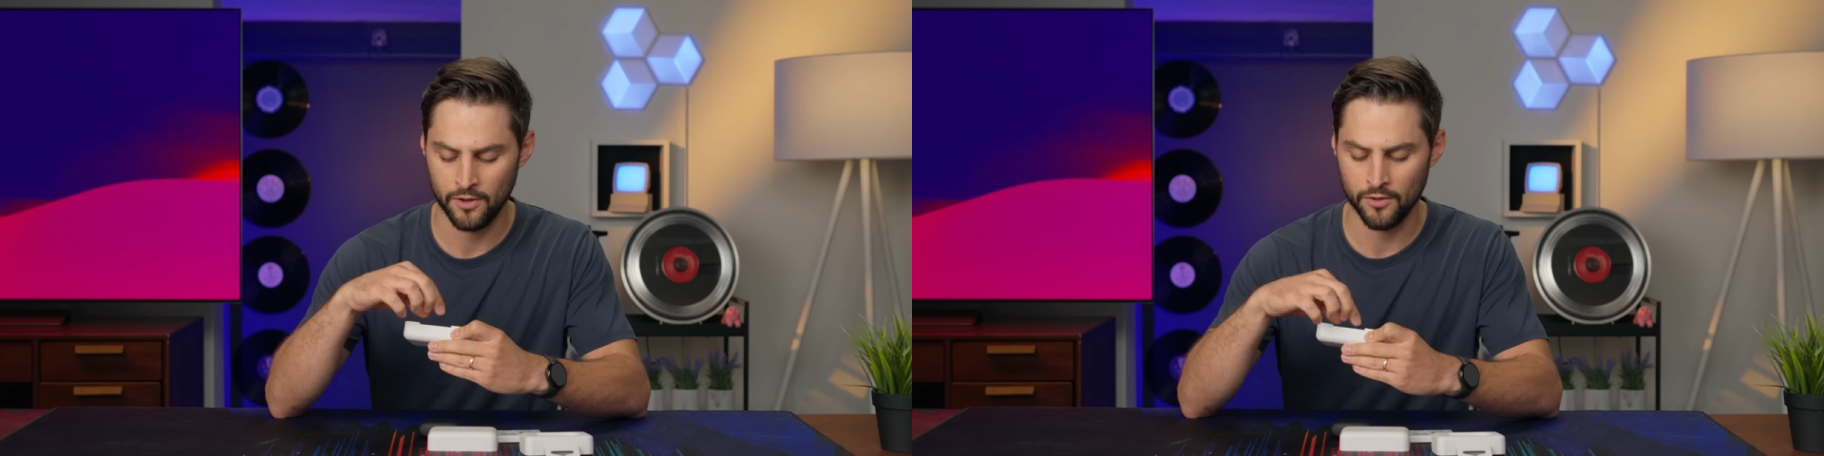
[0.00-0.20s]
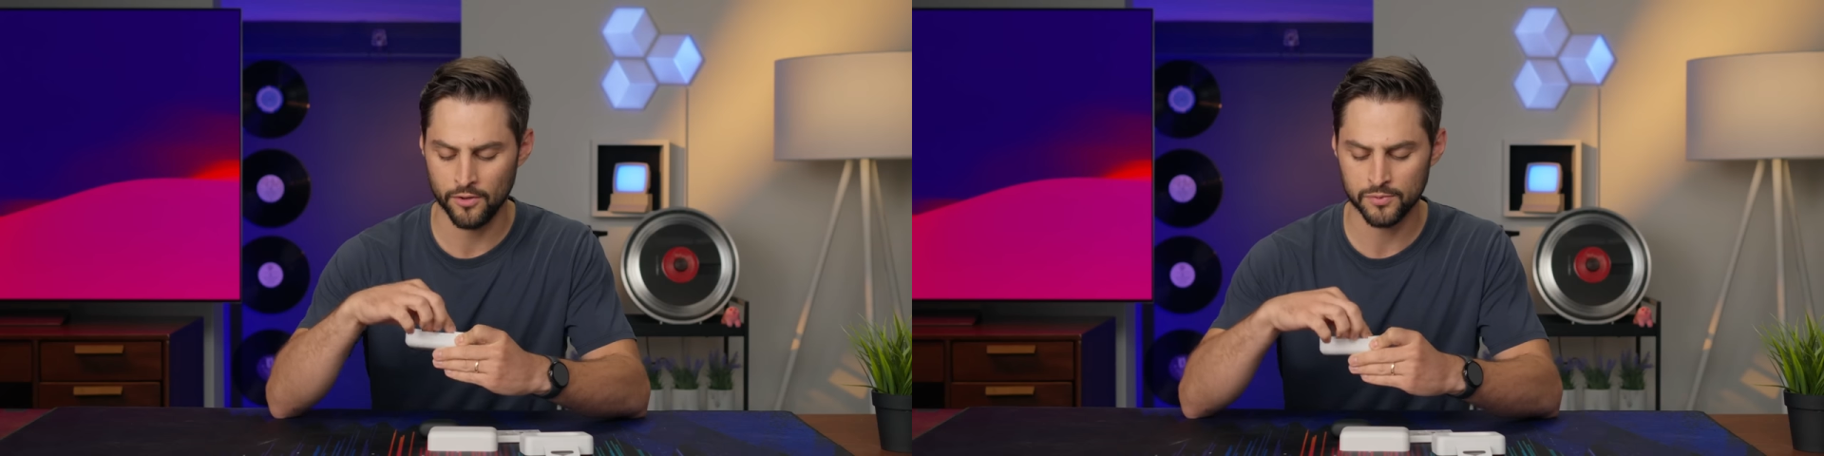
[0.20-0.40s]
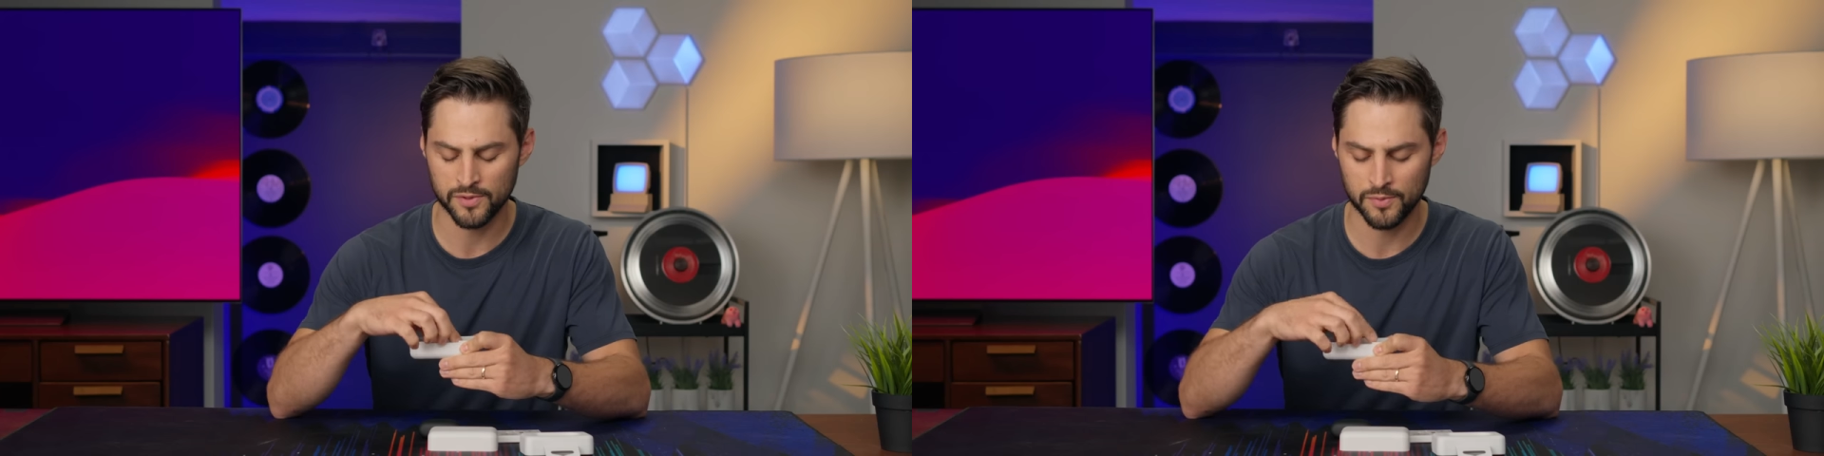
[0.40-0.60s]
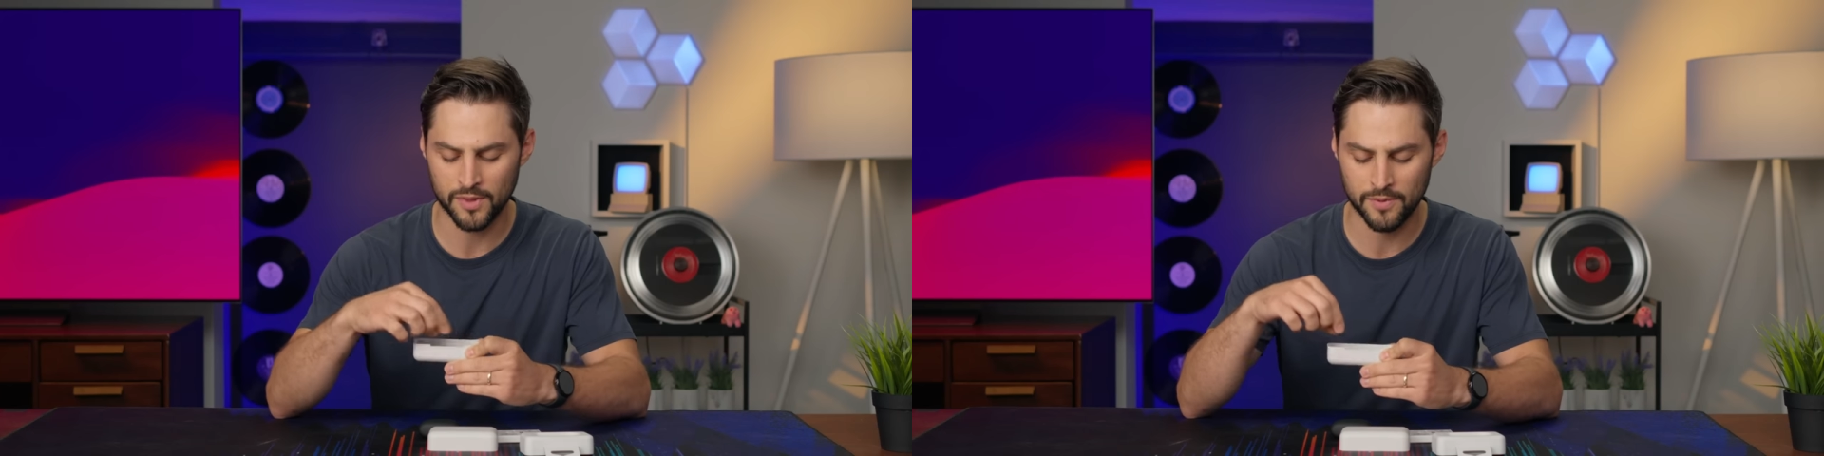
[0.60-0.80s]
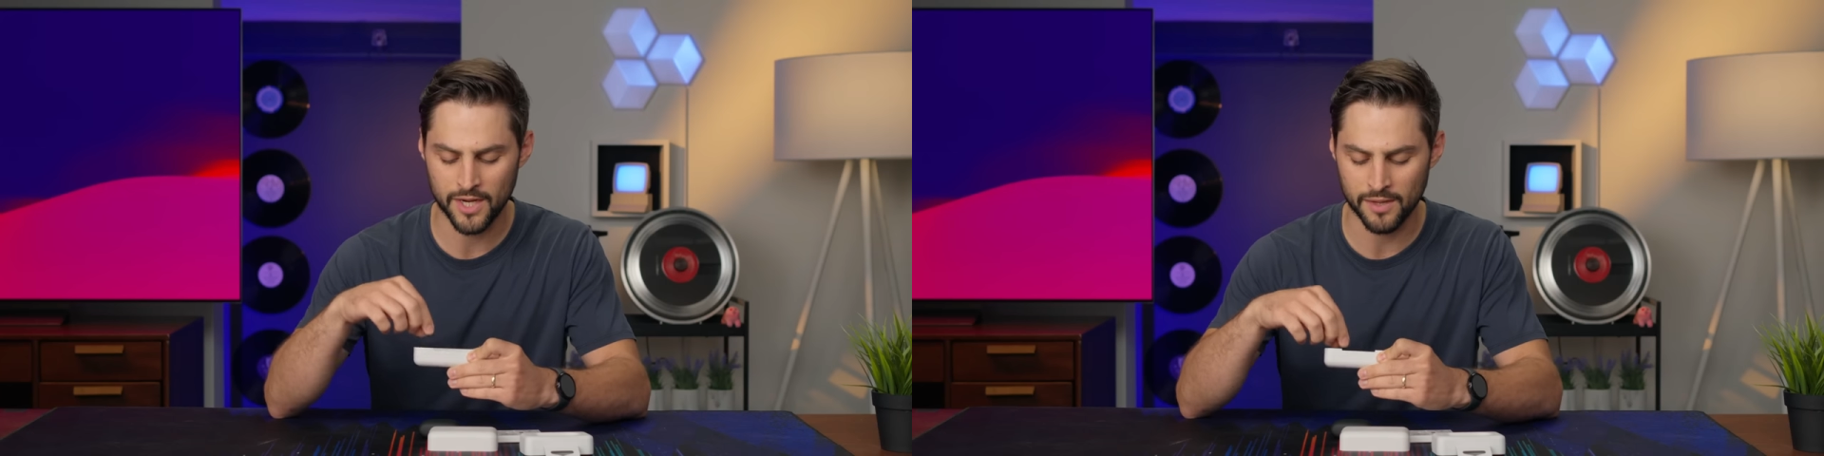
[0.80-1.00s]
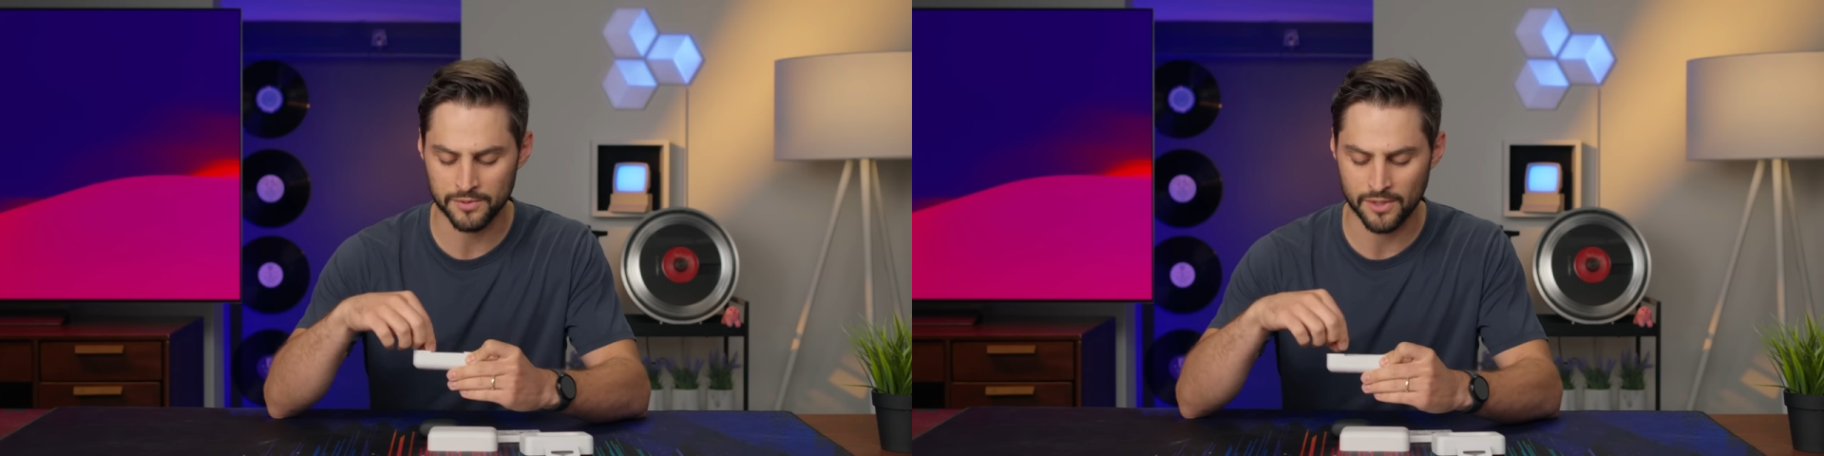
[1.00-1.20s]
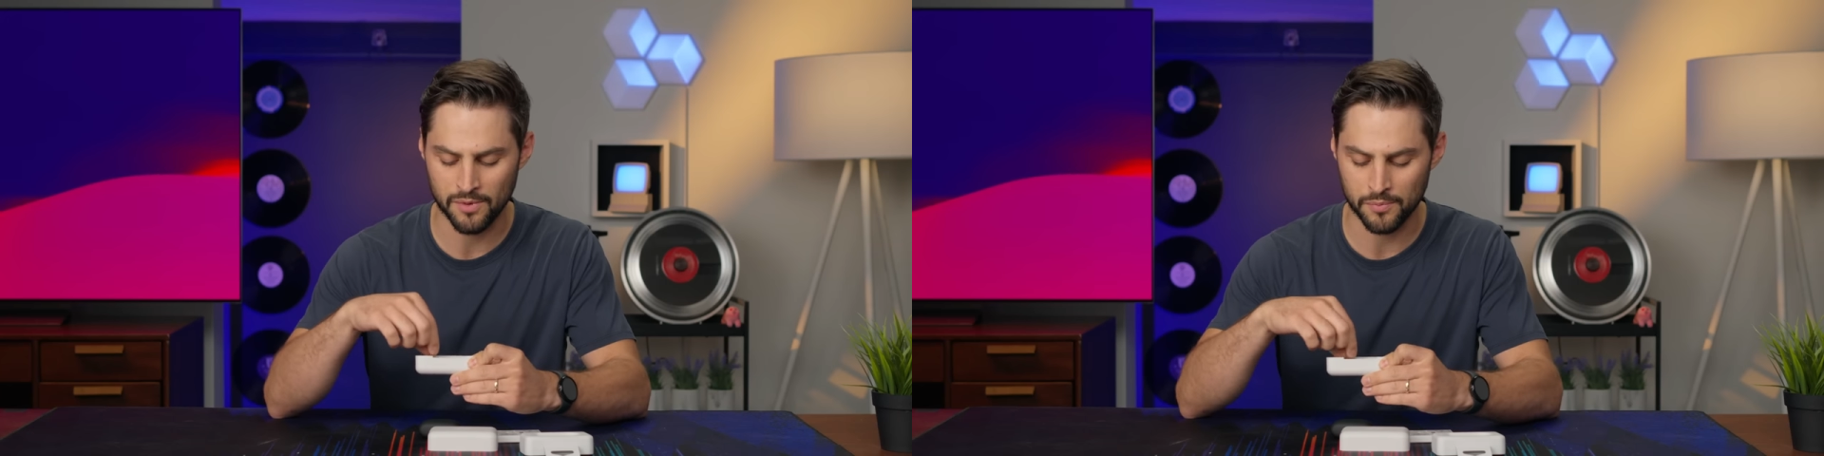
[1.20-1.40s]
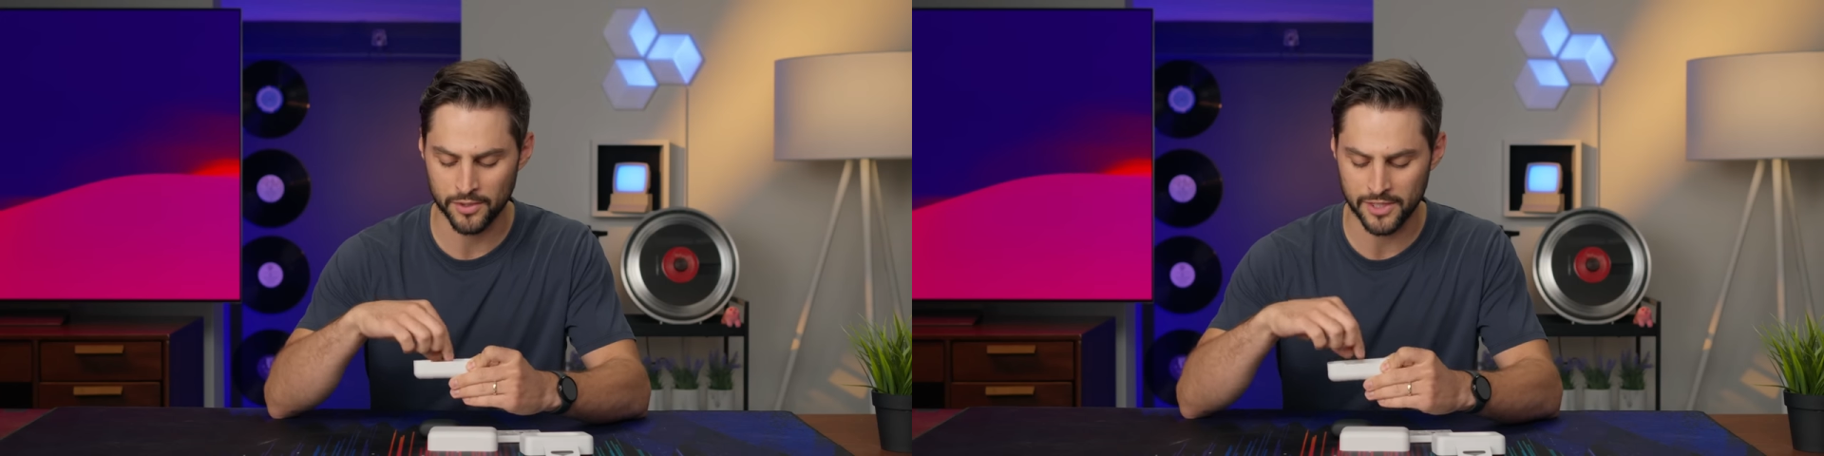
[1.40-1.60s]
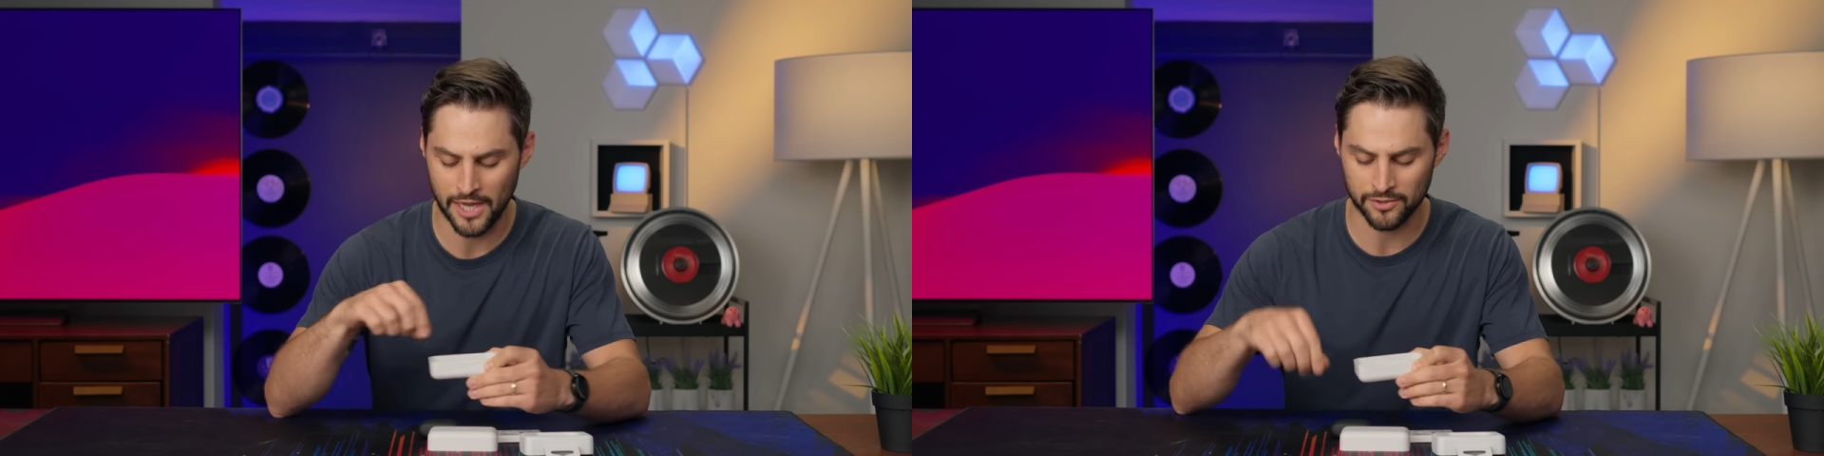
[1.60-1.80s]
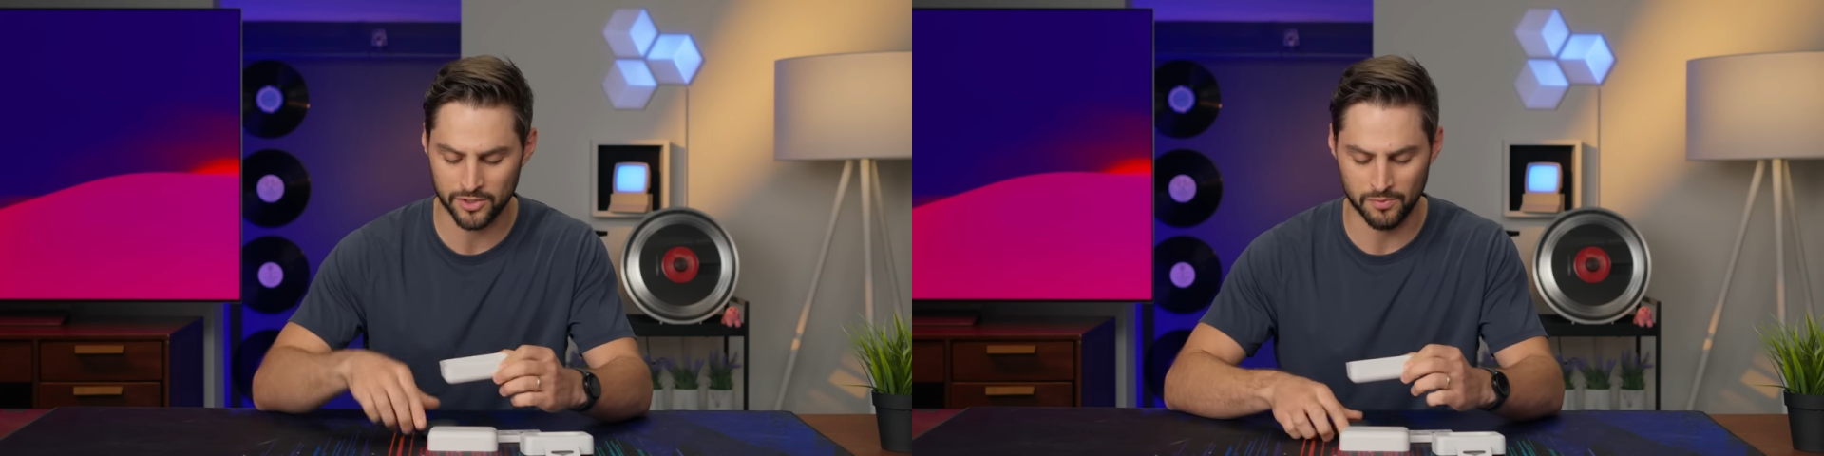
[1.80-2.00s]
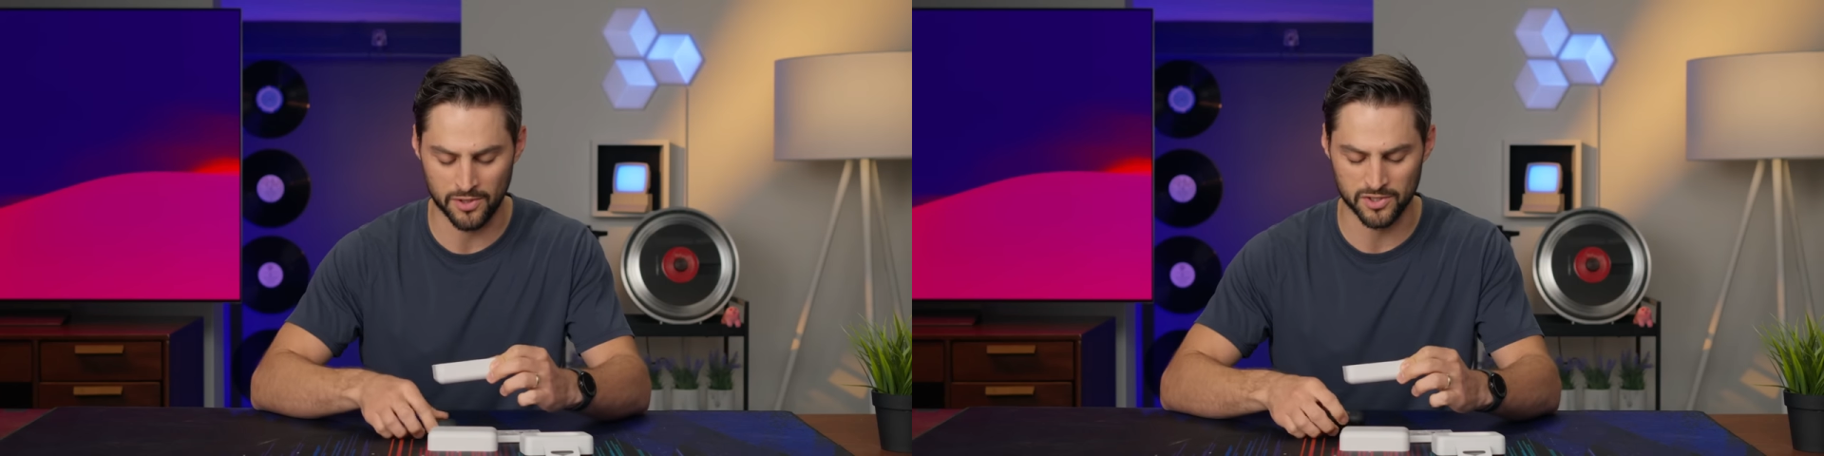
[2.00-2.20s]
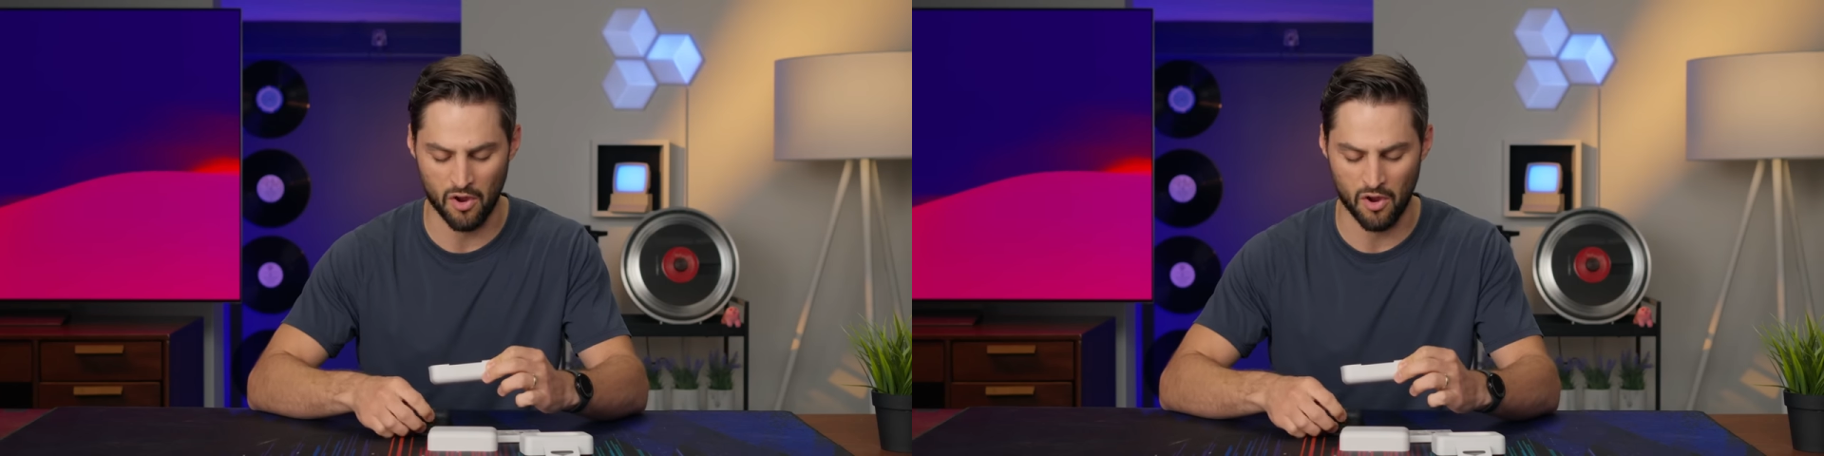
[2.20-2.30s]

Oh, those must be the mediums. Someone put the extra smalls